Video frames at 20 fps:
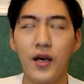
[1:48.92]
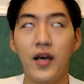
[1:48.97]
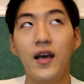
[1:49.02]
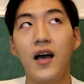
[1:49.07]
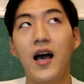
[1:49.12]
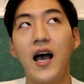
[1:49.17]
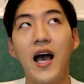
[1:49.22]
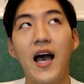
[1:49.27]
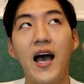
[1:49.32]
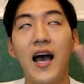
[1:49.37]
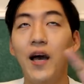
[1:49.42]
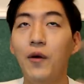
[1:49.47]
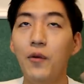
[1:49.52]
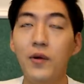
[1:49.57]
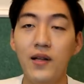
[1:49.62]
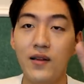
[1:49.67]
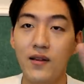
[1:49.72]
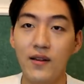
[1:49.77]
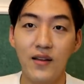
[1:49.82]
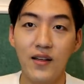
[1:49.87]
Okay, I
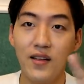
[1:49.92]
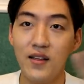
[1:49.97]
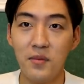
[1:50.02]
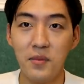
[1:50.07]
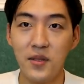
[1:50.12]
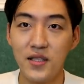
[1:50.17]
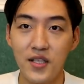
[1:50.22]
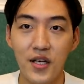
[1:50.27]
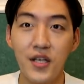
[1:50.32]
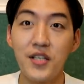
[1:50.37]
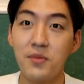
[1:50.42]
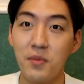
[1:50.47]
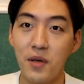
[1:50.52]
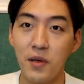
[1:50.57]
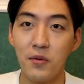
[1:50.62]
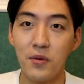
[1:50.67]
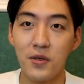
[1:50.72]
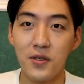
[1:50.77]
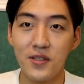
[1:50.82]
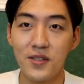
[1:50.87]
will a little bit change
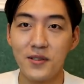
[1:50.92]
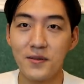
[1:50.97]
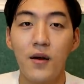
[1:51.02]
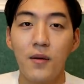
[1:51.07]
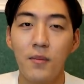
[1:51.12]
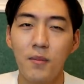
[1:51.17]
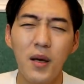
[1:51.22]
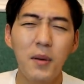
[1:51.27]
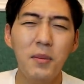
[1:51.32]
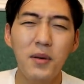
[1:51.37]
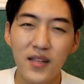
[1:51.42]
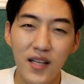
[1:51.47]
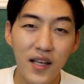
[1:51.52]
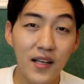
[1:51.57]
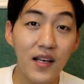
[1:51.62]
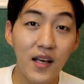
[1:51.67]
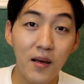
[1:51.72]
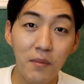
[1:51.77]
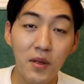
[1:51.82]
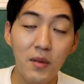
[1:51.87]
my word. Maybe they
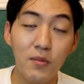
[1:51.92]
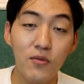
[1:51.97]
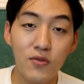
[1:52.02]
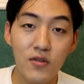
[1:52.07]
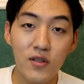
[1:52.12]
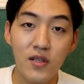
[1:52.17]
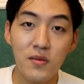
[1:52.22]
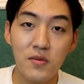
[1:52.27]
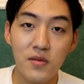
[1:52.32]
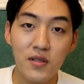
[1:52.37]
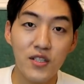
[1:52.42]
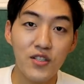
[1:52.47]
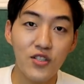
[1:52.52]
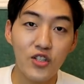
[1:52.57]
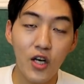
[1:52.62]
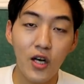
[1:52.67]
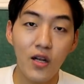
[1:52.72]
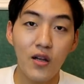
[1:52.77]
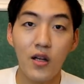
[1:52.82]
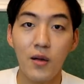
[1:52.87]
can be Muslims
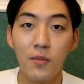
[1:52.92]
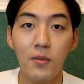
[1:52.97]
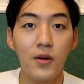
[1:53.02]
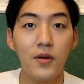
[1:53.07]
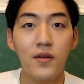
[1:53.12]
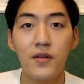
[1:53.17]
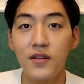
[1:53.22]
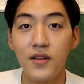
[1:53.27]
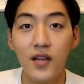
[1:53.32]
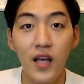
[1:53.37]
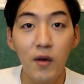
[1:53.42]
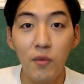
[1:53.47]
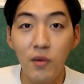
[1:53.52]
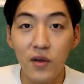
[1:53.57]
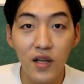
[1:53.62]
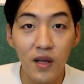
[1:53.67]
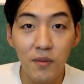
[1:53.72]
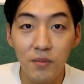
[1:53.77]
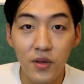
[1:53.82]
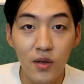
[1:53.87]
inshallah, but they
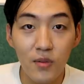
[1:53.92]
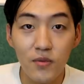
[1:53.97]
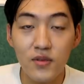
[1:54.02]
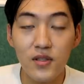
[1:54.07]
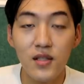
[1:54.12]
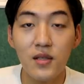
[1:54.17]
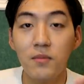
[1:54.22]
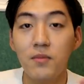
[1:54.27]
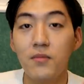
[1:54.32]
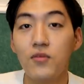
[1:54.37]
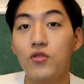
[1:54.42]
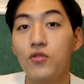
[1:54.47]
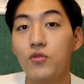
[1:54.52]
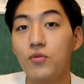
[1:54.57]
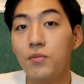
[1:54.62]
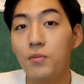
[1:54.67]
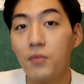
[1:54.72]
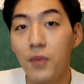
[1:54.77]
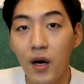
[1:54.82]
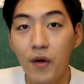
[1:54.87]
will not be a Muslim to
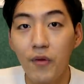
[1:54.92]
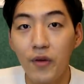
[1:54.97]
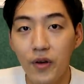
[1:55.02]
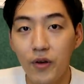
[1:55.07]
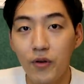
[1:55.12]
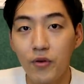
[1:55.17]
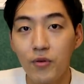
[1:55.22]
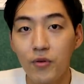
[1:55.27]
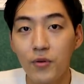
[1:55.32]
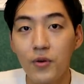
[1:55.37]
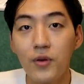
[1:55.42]
marry you.